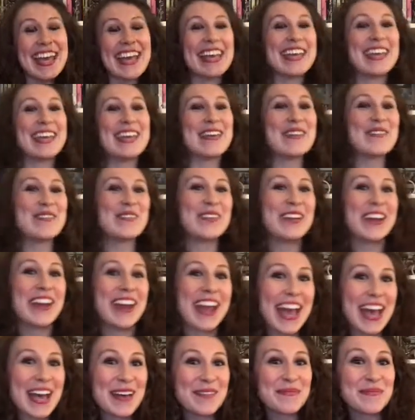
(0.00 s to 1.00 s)
If you're
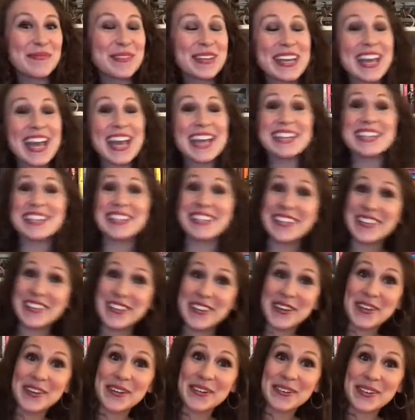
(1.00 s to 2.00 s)
happy and you
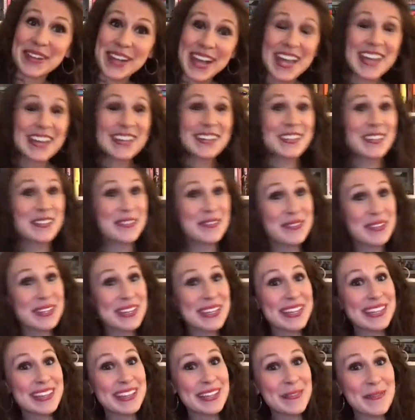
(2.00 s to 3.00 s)
know it and you
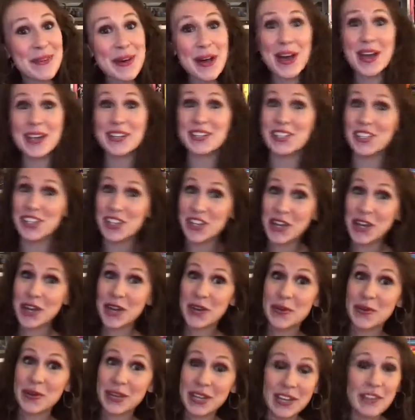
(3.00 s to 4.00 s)
really want to
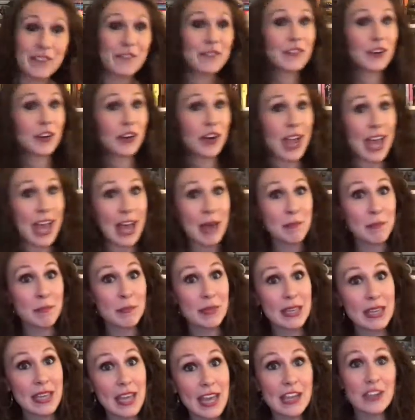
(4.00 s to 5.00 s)
show it, if you're
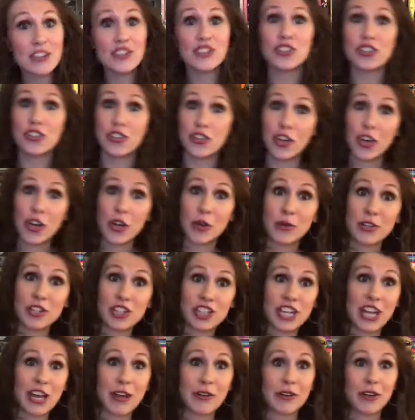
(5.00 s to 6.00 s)
happy and you know it,
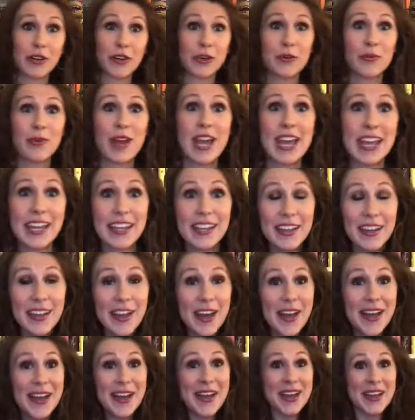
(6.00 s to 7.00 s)
shout hooray,
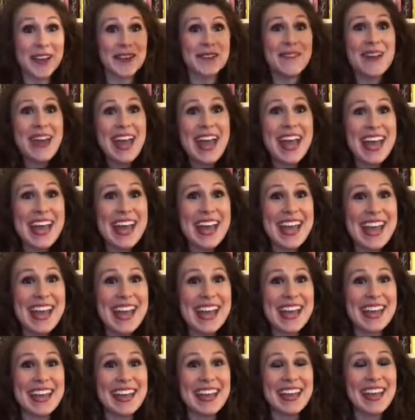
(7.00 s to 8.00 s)

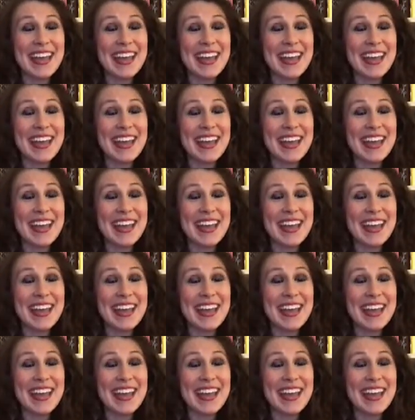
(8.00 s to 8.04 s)
hooray!